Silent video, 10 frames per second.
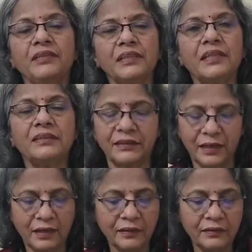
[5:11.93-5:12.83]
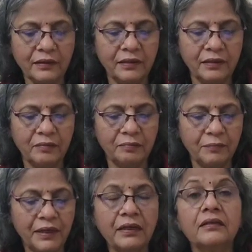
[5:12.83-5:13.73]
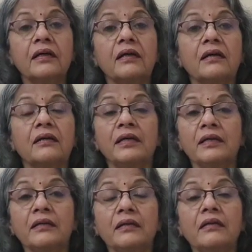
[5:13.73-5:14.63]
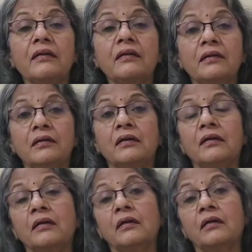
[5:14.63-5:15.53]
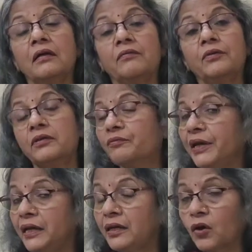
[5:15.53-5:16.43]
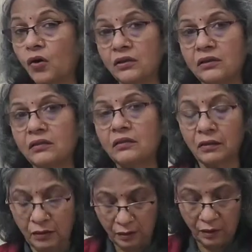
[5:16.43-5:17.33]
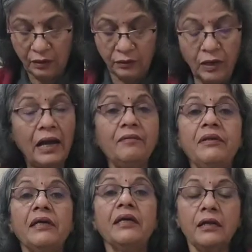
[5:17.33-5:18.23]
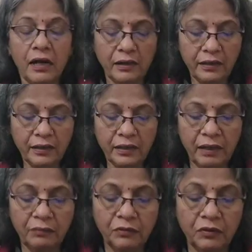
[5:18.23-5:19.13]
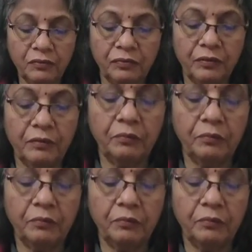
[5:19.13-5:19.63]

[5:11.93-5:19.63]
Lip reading: friends, let's start making the green tea for the weight loss. So I have taken 100 grams of